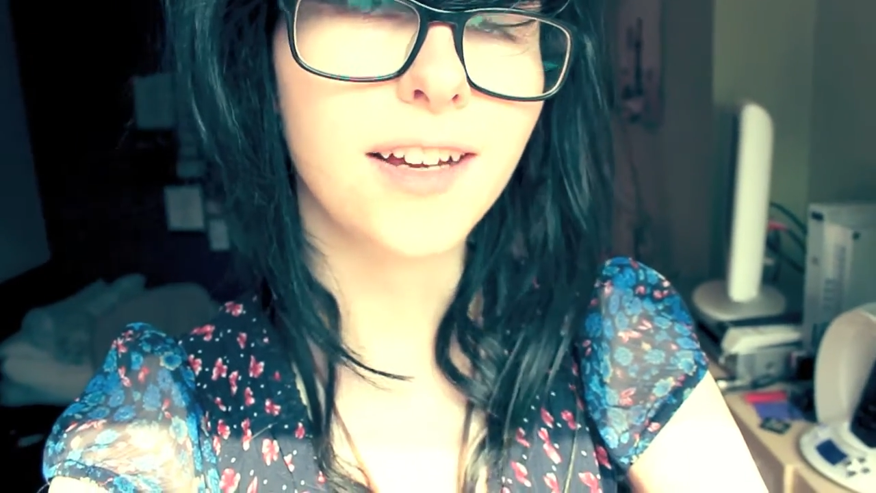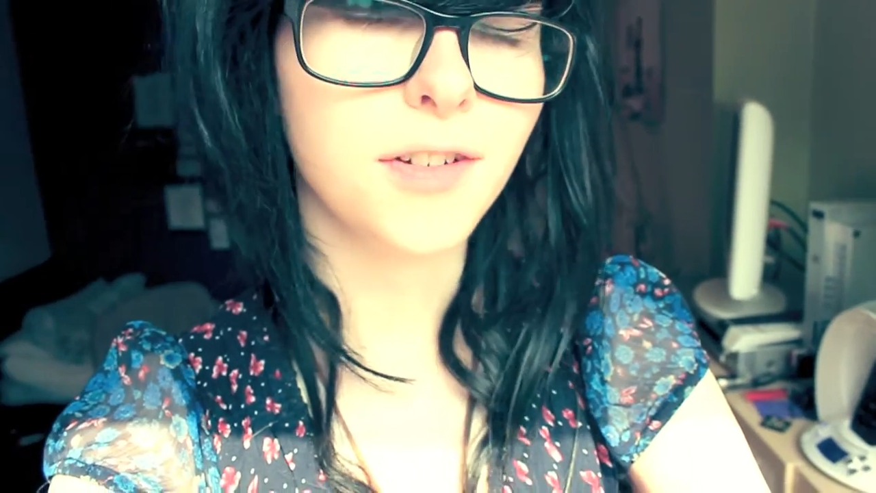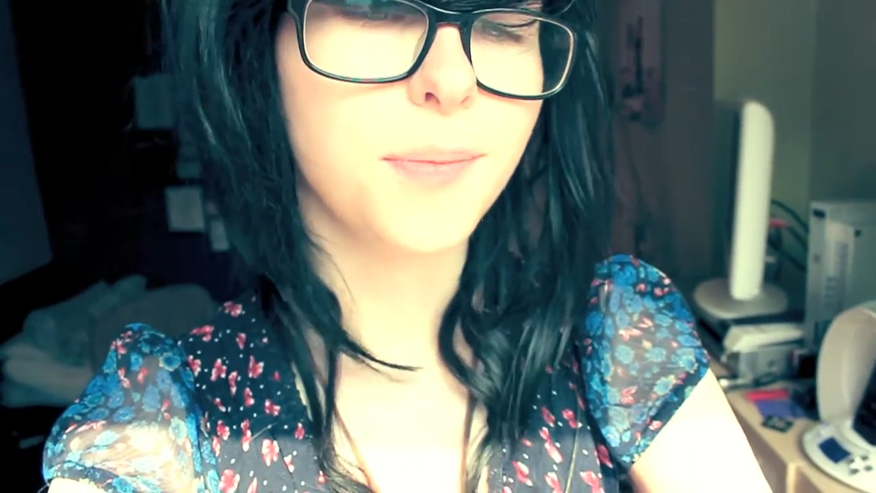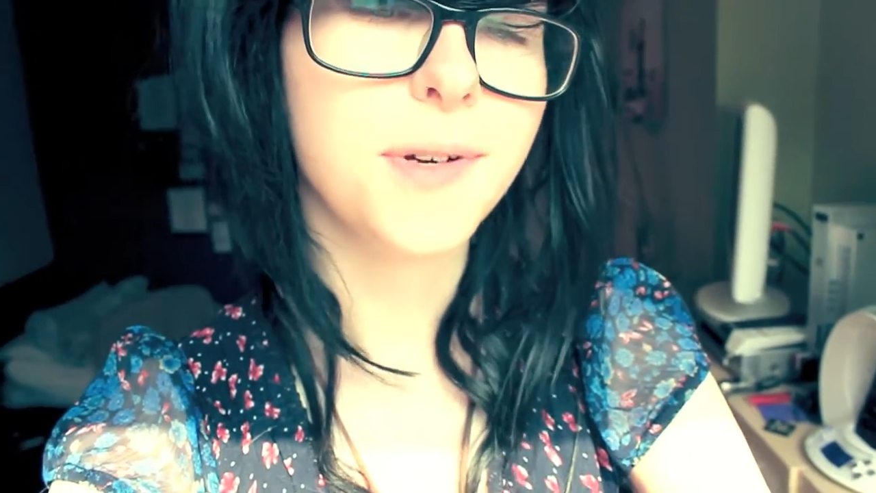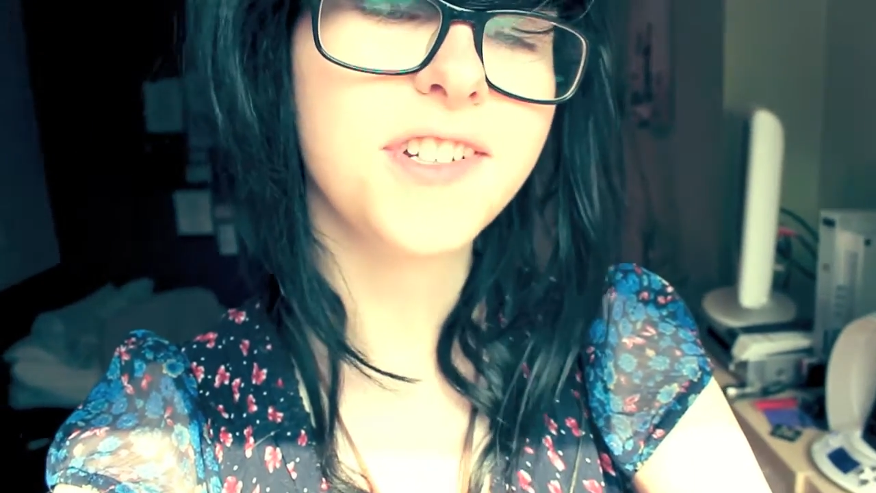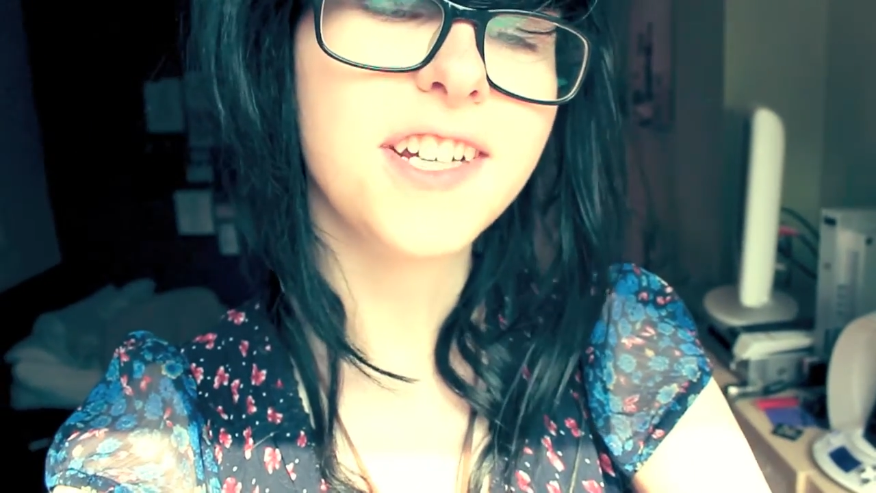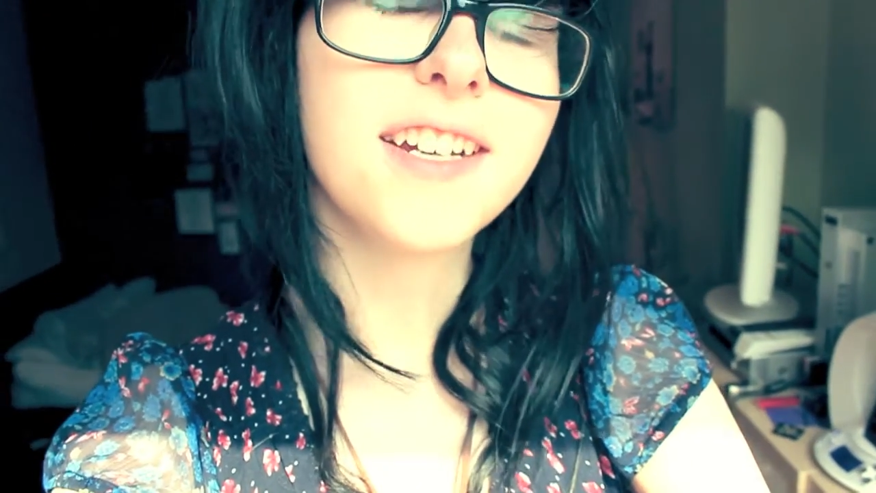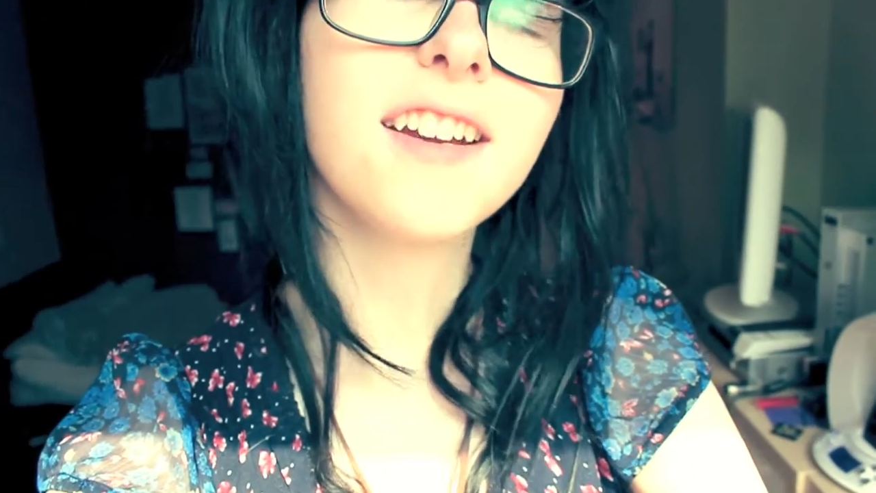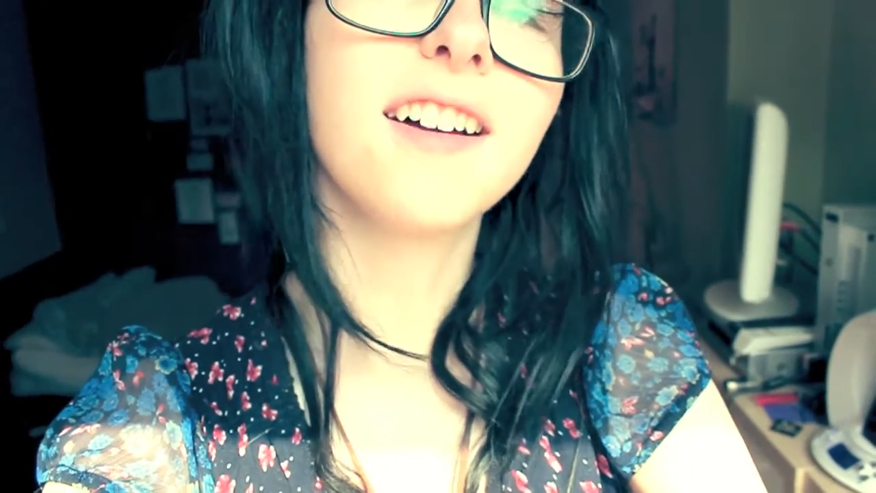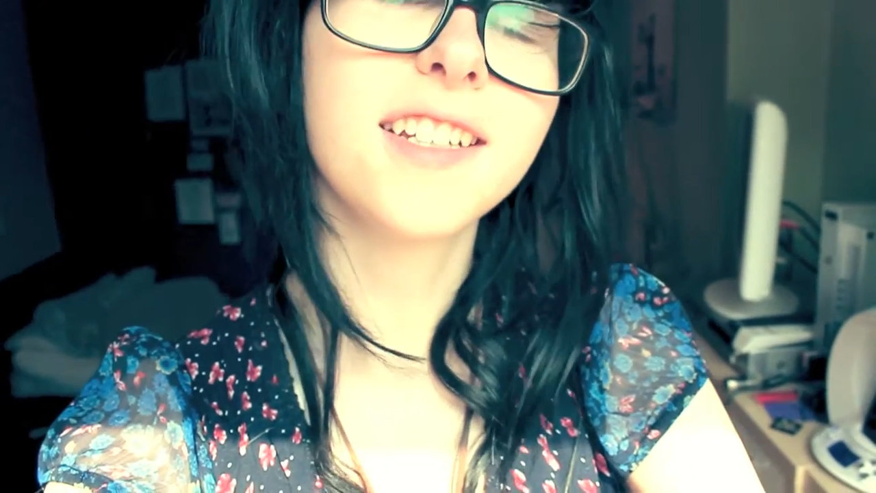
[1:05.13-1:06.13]

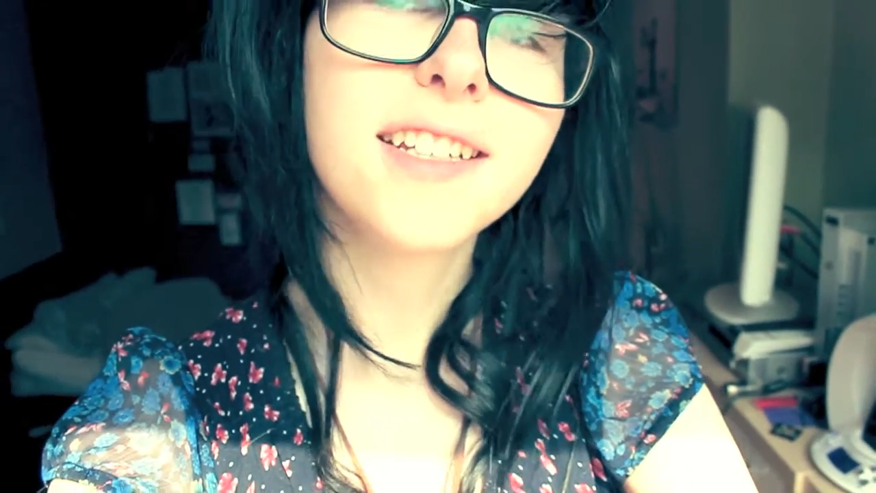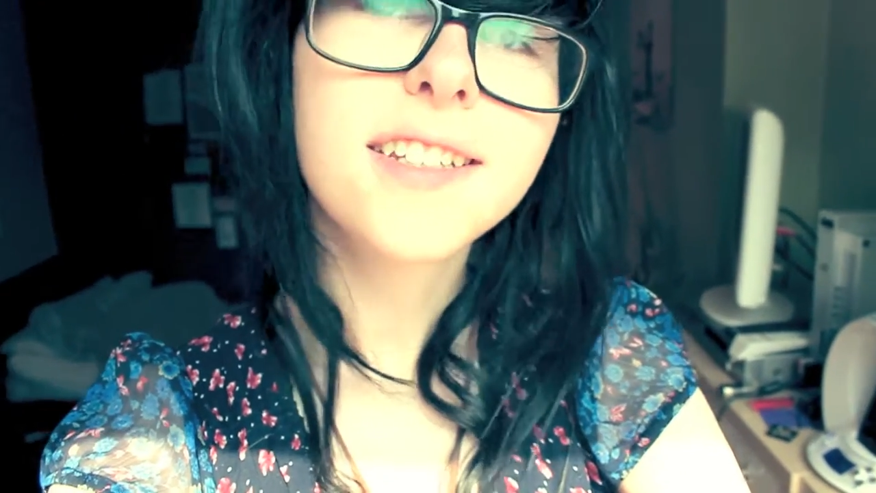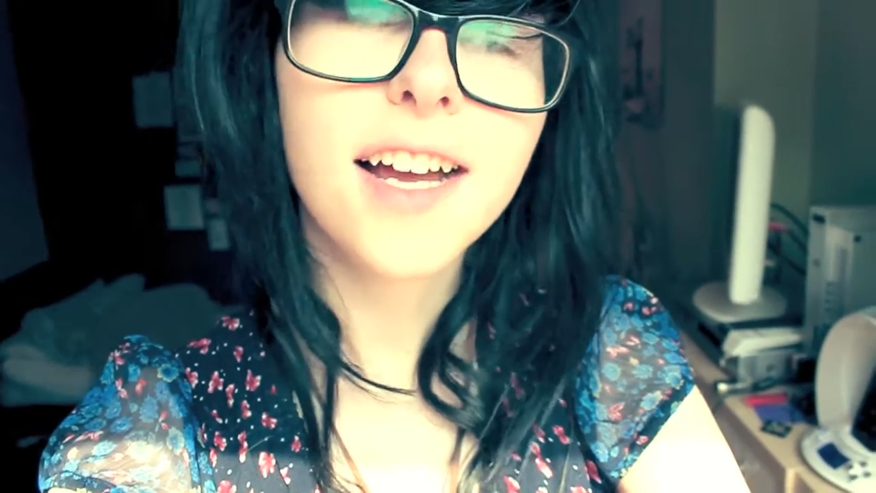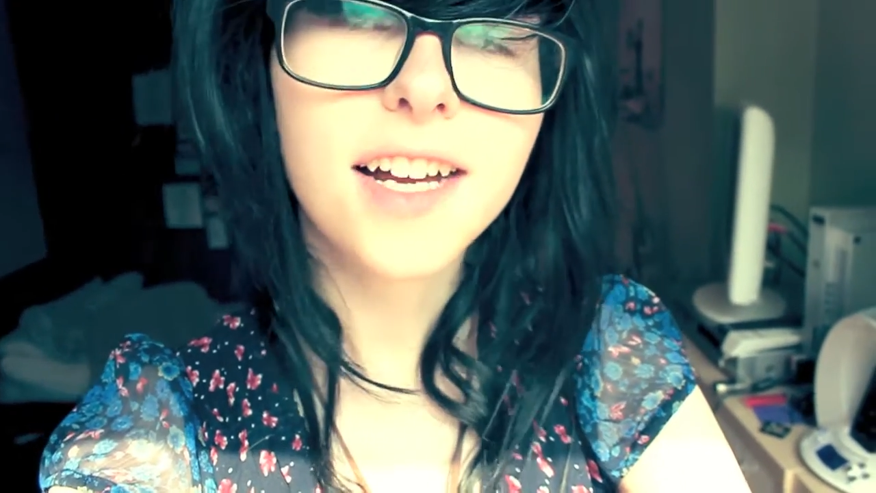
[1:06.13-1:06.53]
underappreciated artists